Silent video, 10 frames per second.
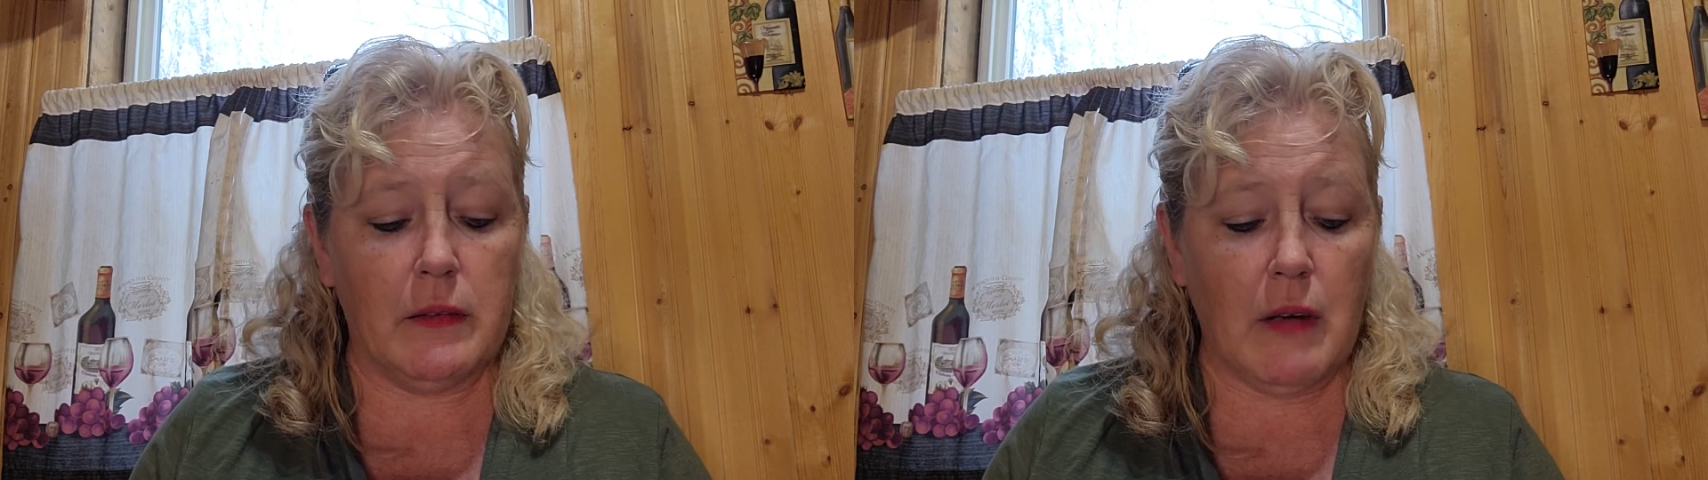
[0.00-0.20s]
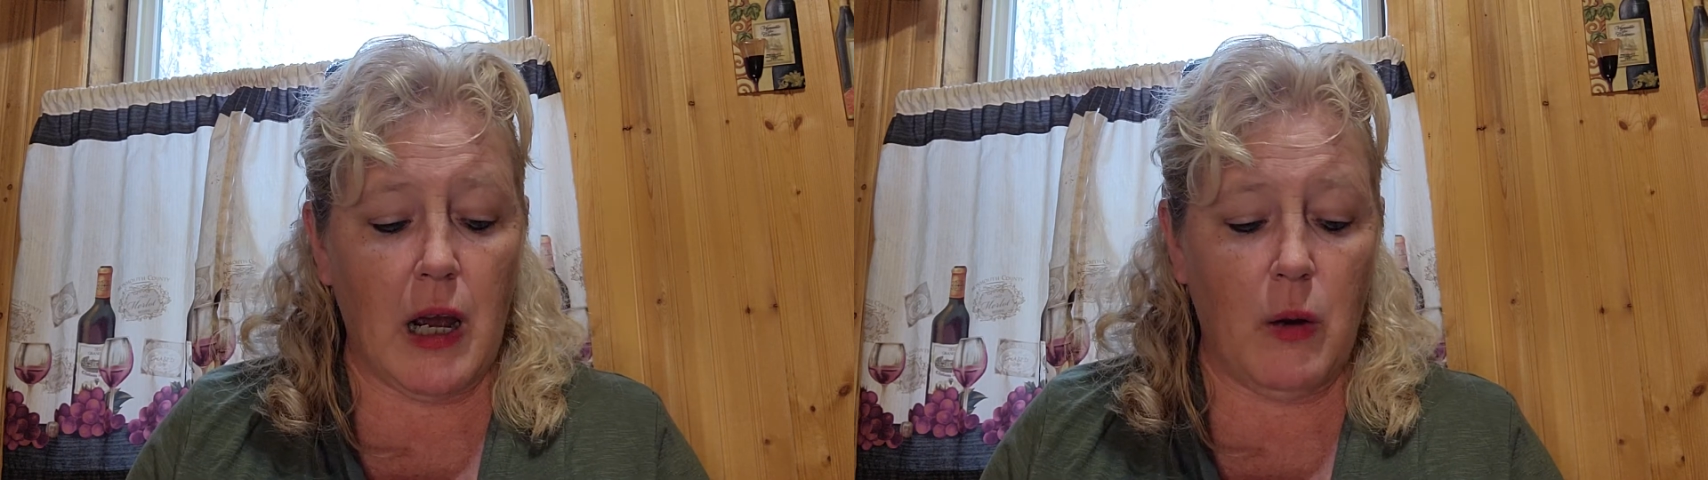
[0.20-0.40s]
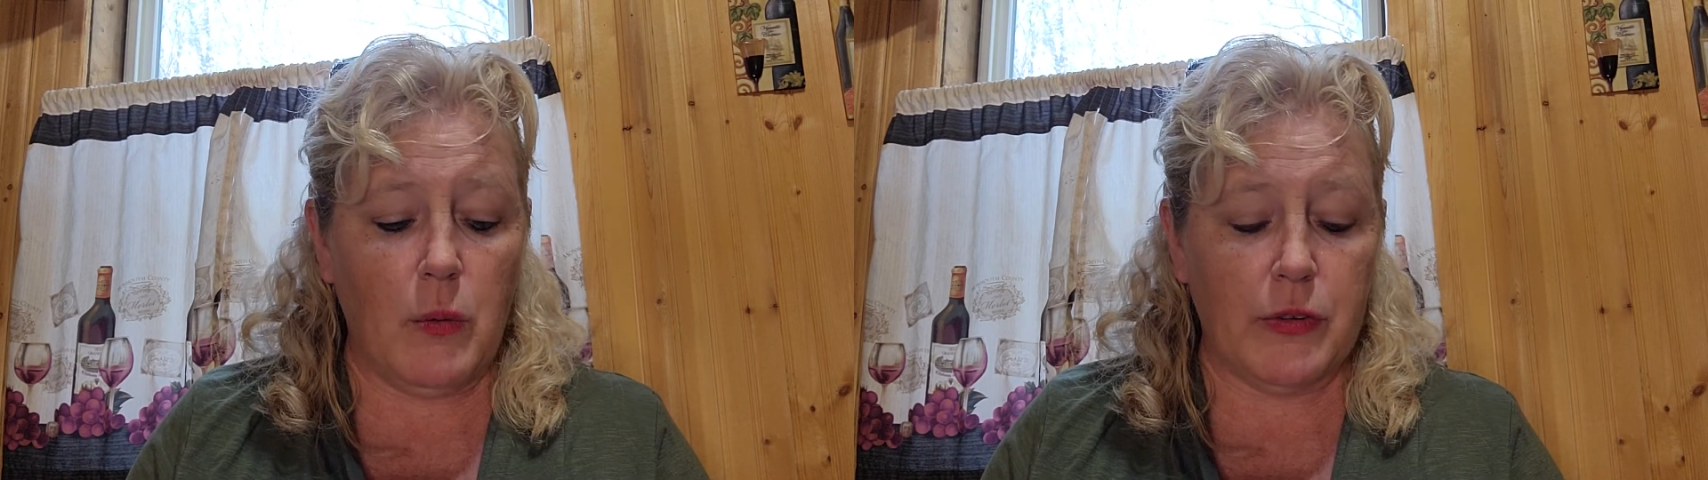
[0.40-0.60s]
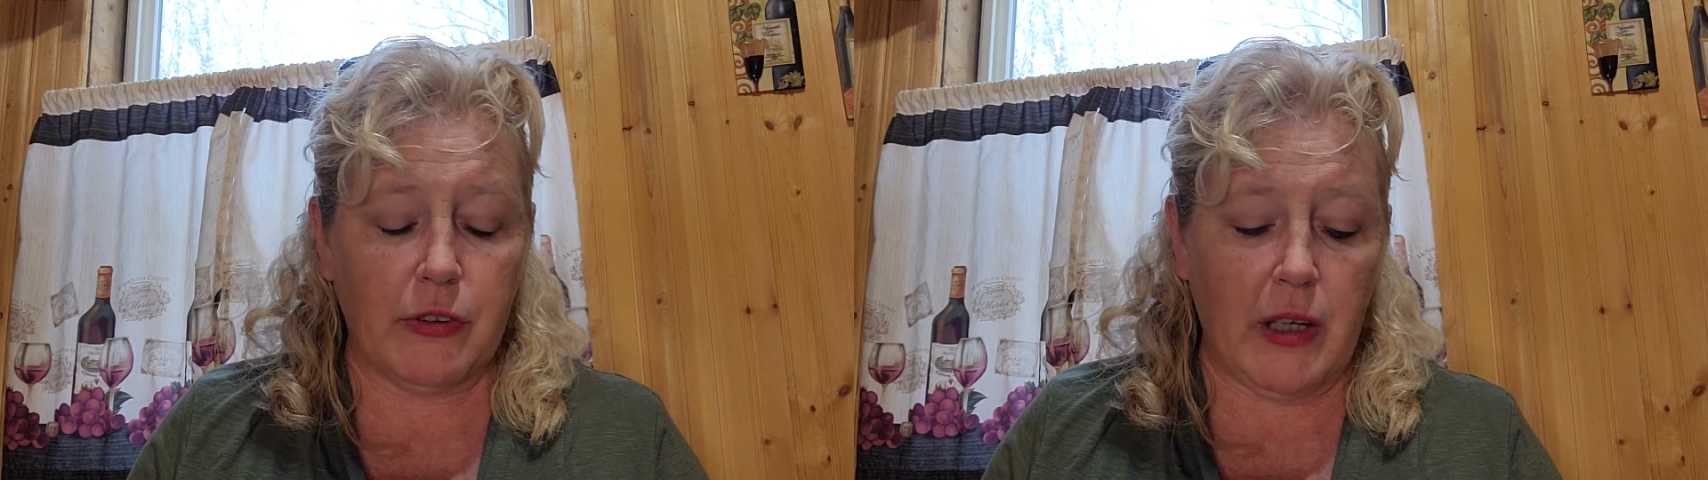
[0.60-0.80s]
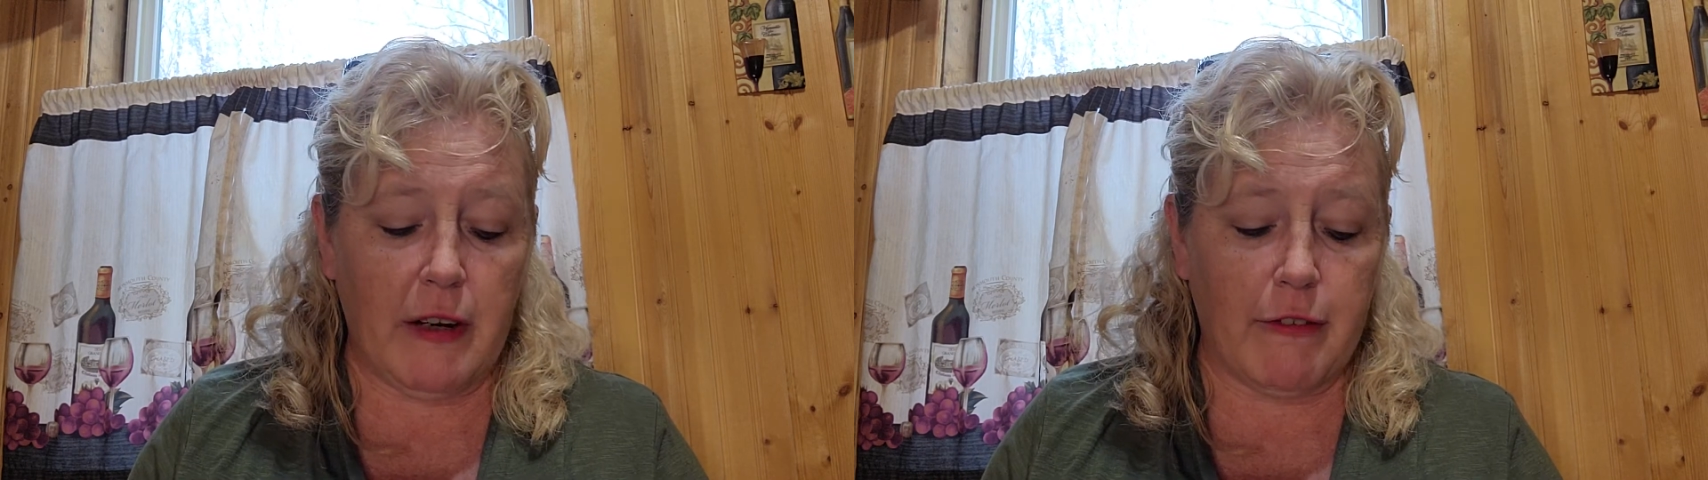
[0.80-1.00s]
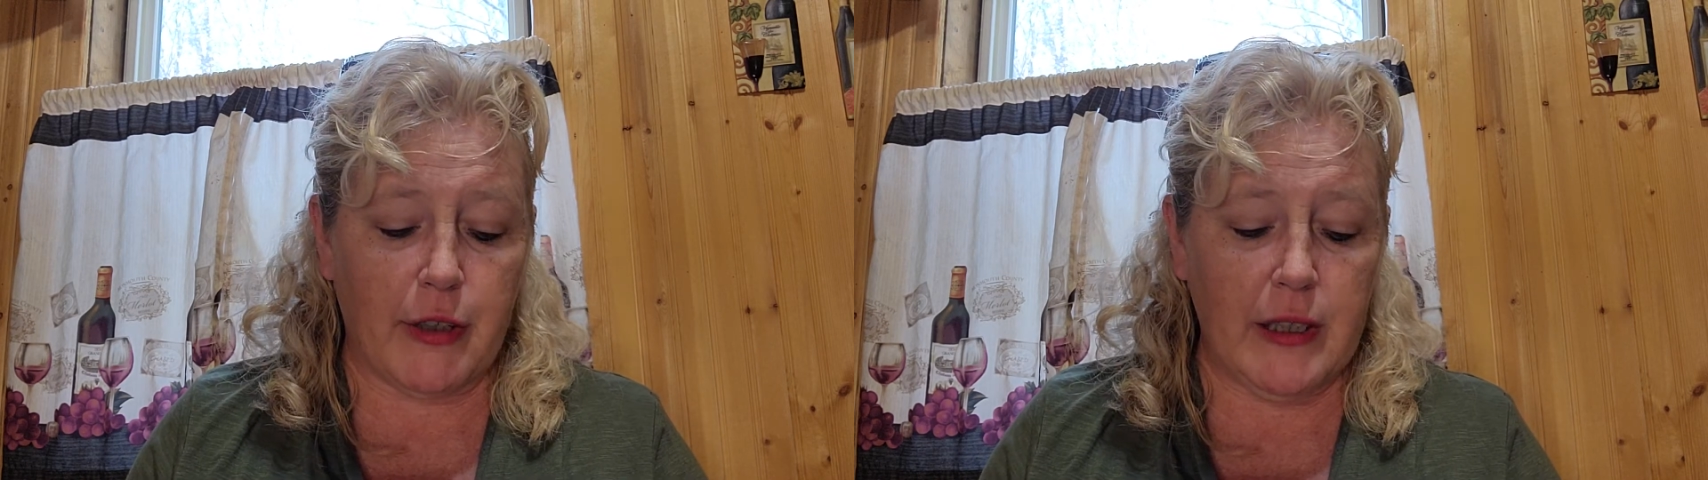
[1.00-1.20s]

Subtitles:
out every